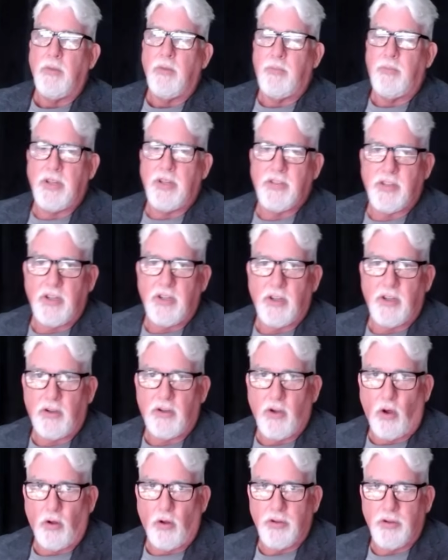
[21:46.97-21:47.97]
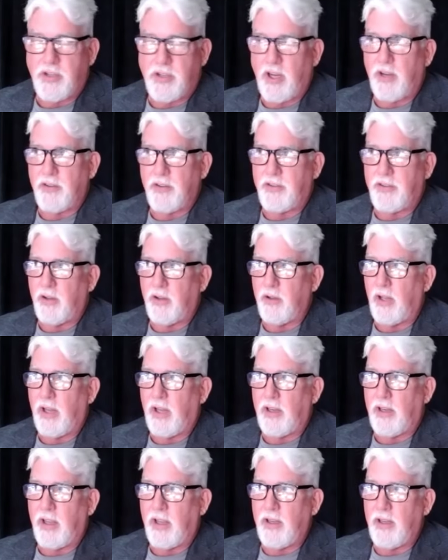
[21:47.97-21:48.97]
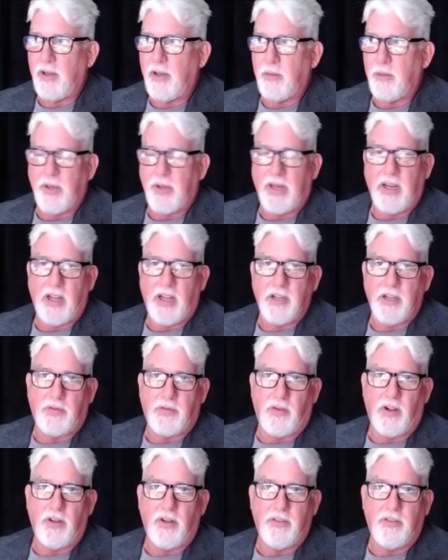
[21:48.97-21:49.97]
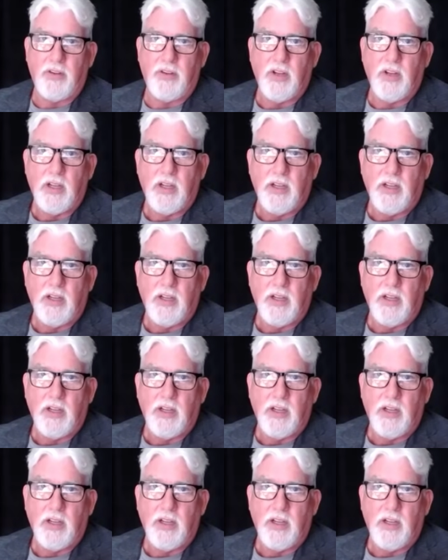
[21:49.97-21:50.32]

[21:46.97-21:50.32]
pitching gold shares to like any of the big hedge funds